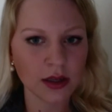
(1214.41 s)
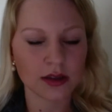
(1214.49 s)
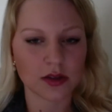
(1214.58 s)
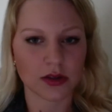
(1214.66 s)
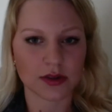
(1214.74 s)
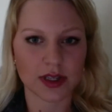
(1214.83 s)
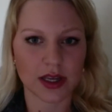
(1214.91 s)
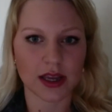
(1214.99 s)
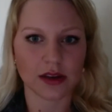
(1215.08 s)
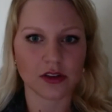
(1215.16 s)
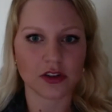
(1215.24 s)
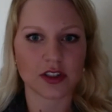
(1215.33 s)
So
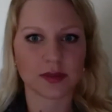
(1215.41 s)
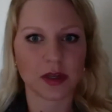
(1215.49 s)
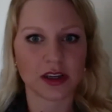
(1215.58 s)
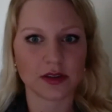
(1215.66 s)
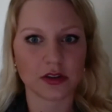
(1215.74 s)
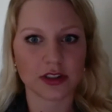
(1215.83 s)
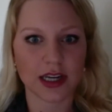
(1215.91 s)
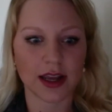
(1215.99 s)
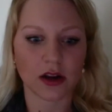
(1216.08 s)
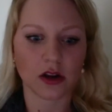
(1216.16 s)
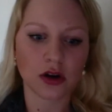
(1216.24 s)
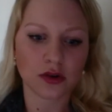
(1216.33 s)
saying just because you're
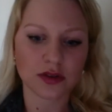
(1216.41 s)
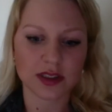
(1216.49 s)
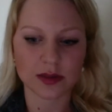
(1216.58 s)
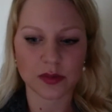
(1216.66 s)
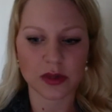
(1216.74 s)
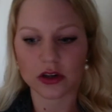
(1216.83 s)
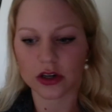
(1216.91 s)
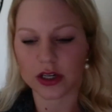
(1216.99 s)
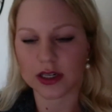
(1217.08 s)
diagnosed doesn't mean you're going